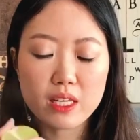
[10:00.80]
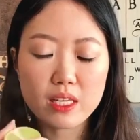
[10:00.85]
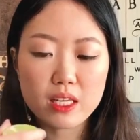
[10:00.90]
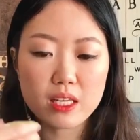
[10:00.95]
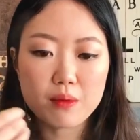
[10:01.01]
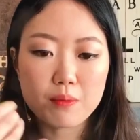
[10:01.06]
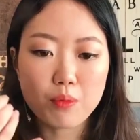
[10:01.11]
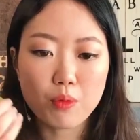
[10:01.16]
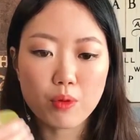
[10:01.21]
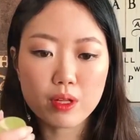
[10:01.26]
and
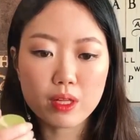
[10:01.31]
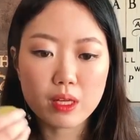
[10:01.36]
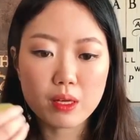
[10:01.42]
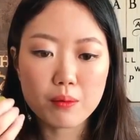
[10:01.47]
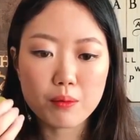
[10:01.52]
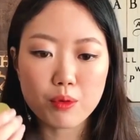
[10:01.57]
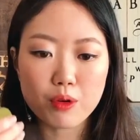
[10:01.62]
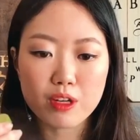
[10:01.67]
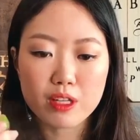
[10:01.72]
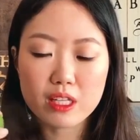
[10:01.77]
keep boiling and
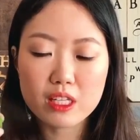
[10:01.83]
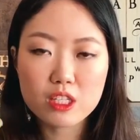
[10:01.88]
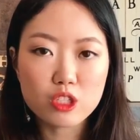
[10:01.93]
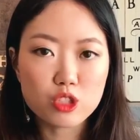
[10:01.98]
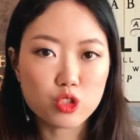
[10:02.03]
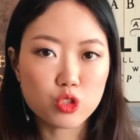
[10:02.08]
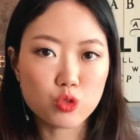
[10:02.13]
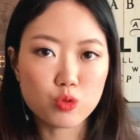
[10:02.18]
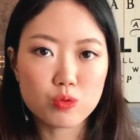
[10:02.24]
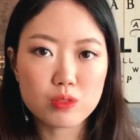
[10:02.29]
boiling, the
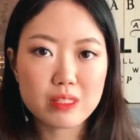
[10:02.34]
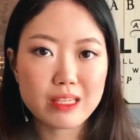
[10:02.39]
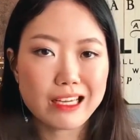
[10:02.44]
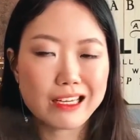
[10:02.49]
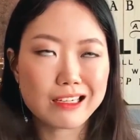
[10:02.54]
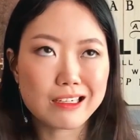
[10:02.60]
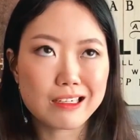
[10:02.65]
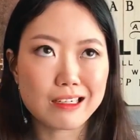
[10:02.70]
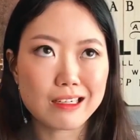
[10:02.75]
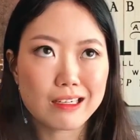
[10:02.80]
juice
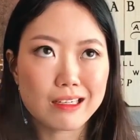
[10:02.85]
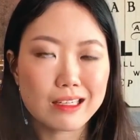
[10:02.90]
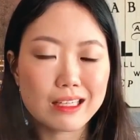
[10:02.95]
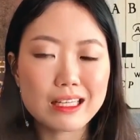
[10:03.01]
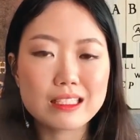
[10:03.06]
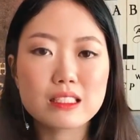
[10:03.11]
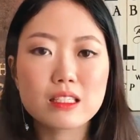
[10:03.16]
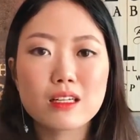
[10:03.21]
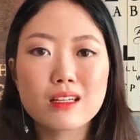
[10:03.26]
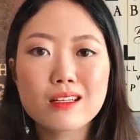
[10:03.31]
the
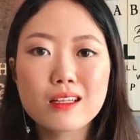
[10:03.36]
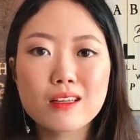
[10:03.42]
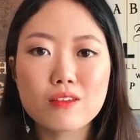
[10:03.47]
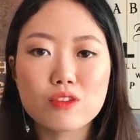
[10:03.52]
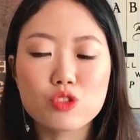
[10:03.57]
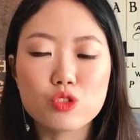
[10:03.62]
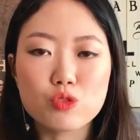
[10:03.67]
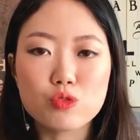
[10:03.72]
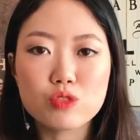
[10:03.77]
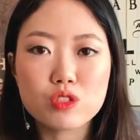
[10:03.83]
acidity of the
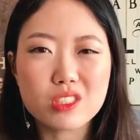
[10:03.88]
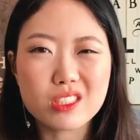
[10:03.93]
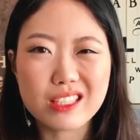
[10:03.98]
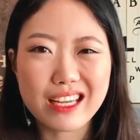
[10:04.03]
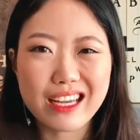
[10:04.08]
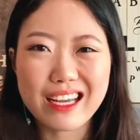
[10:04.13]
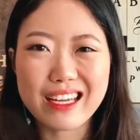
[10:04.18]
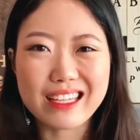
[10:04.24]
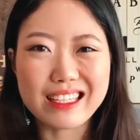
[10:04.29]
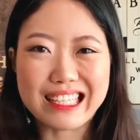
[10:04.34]
juice just like
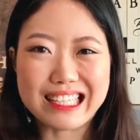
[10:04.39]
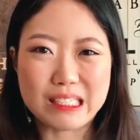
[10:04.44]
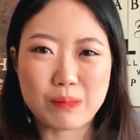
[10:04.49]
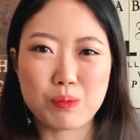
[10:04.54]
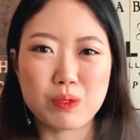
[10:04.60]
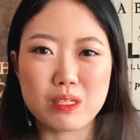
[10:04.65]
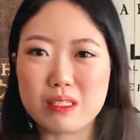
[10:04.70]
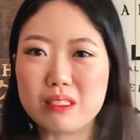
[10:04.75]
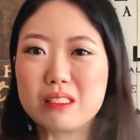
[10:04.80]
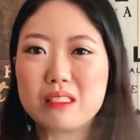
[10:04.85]
kind of
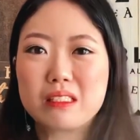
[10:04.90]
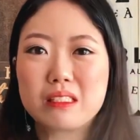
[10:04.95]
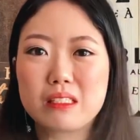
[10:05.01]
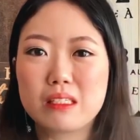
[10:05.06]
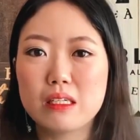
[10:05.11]
disappears.